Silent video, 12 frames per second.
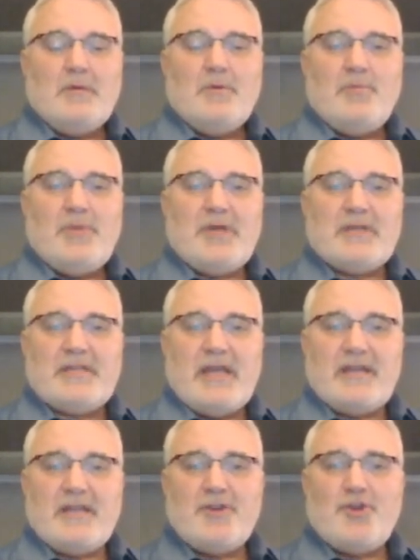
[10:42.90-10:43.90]
Be it
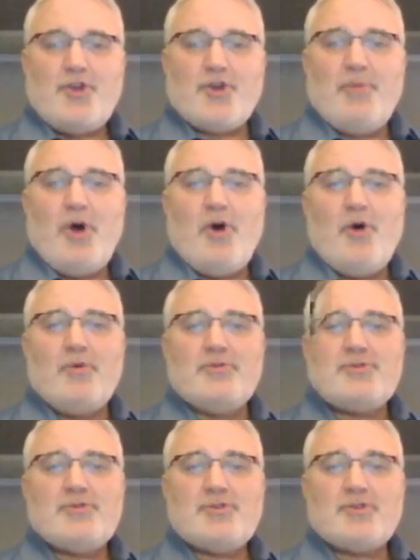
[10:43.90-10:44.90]
tending to your
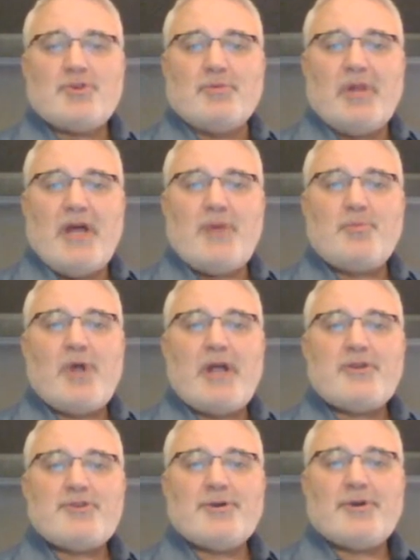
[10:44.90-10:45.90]
bones, your blood
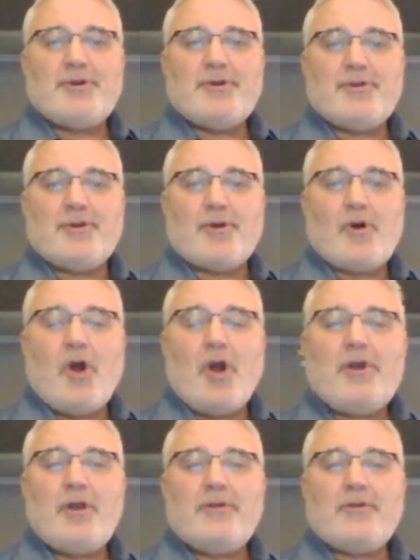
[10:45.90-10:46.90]
pressure, your
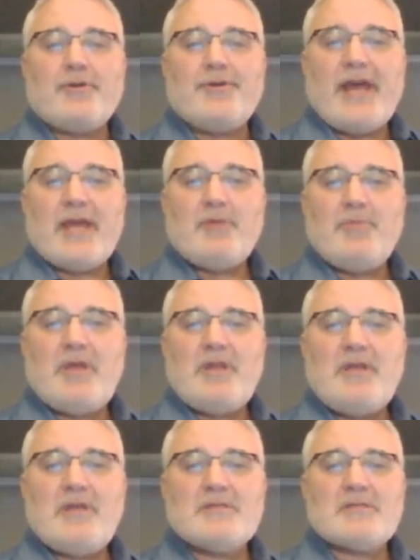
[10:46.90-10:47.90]
heart, your
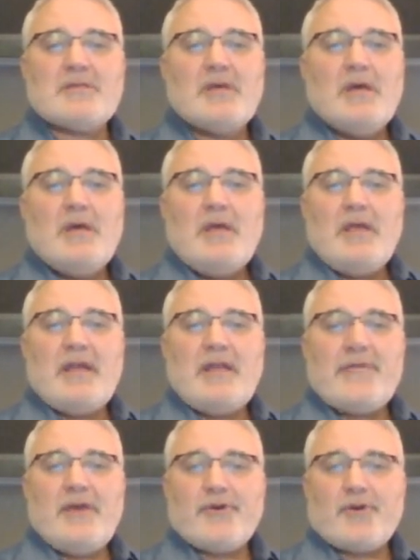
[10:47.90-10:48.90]
diabetes,
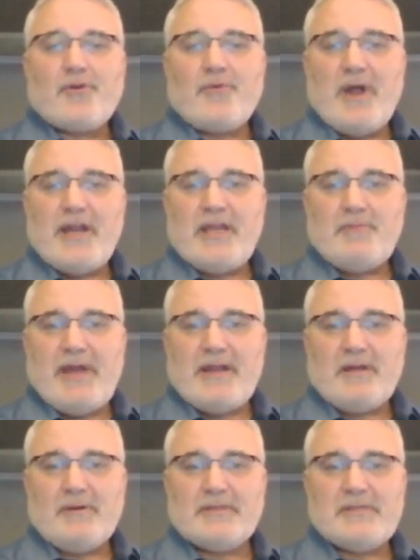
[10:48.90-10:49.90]
any other chronic
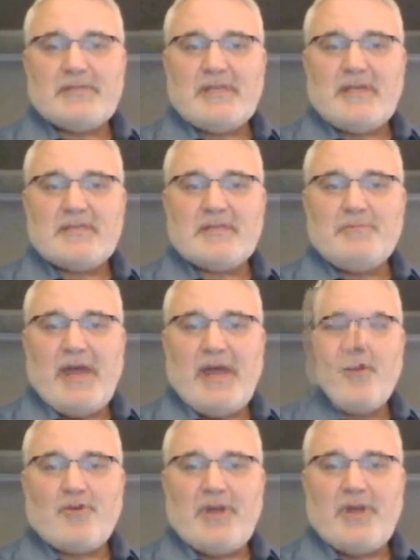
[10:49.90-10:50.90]
medical disease that
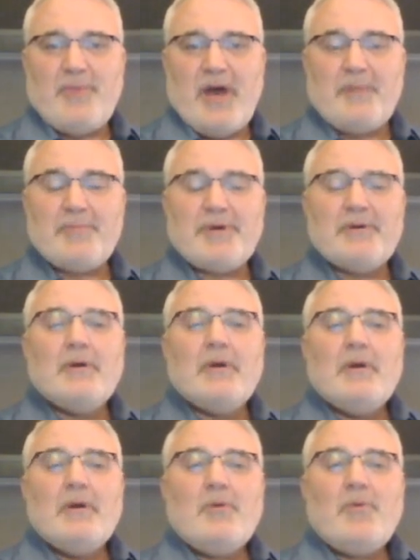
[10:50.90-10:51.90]
might creep up.
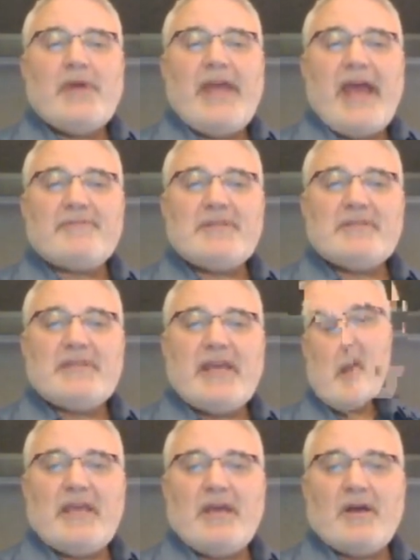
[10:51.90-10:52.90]
We have to
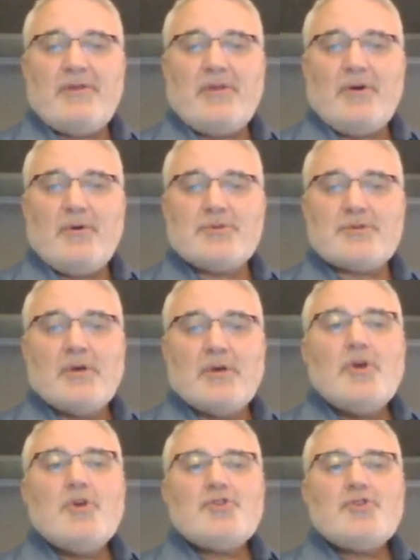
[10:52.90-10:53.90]
take care of those
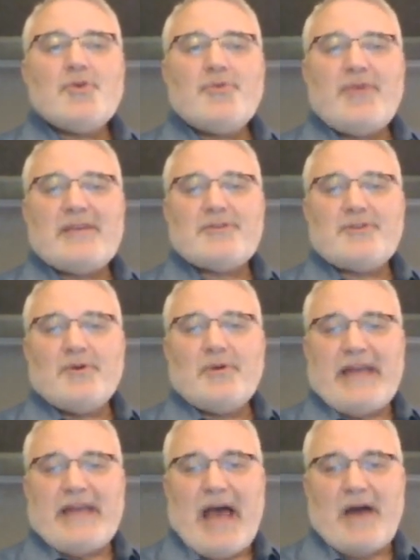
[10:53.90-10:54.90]
so things don't
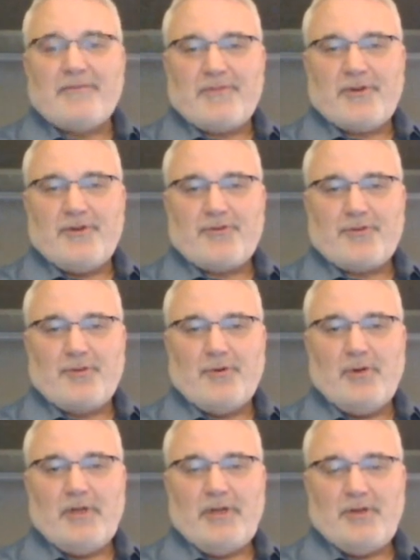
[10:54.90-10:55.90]
get out of
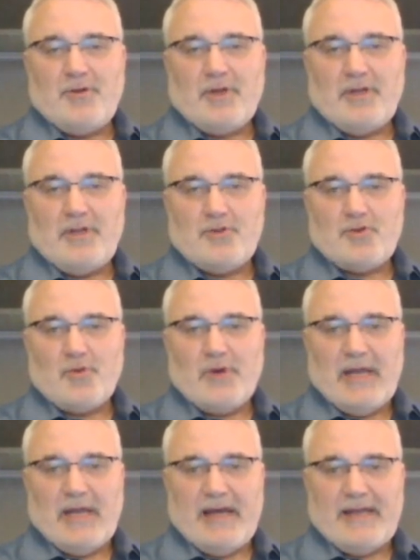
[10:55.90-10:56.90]
control and you can enjoy
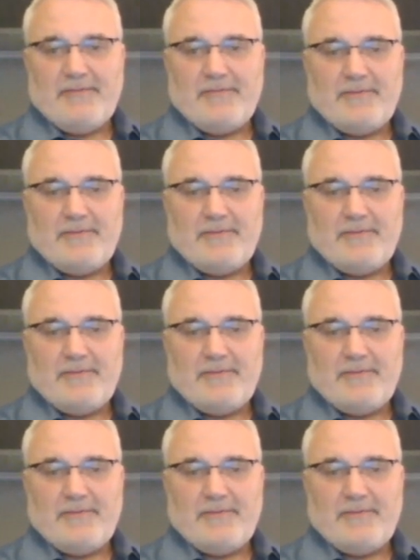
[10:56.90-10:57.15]
life.